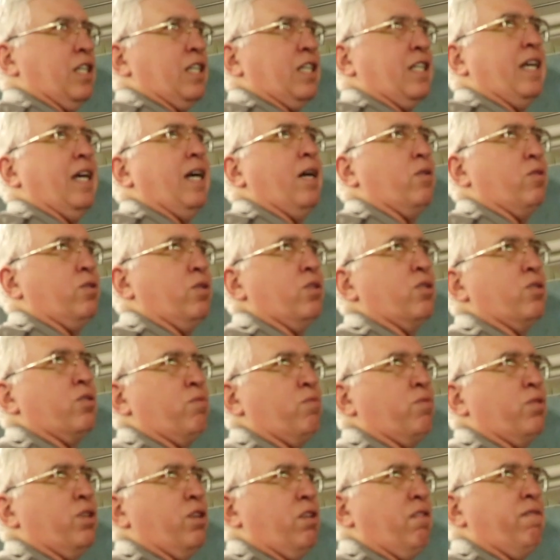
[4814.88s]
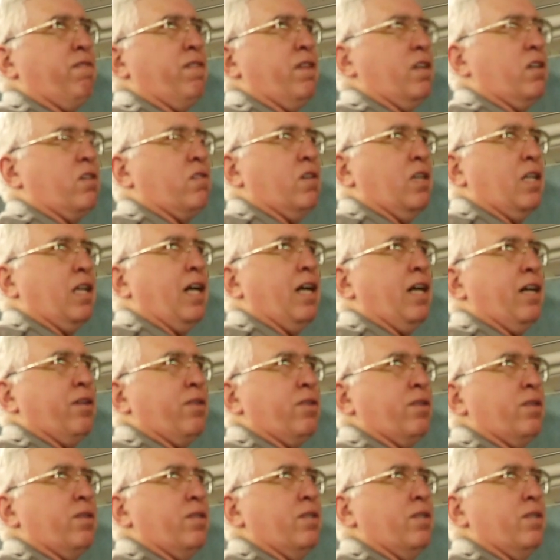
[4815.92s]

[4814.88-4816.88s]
accountant to really figure it out.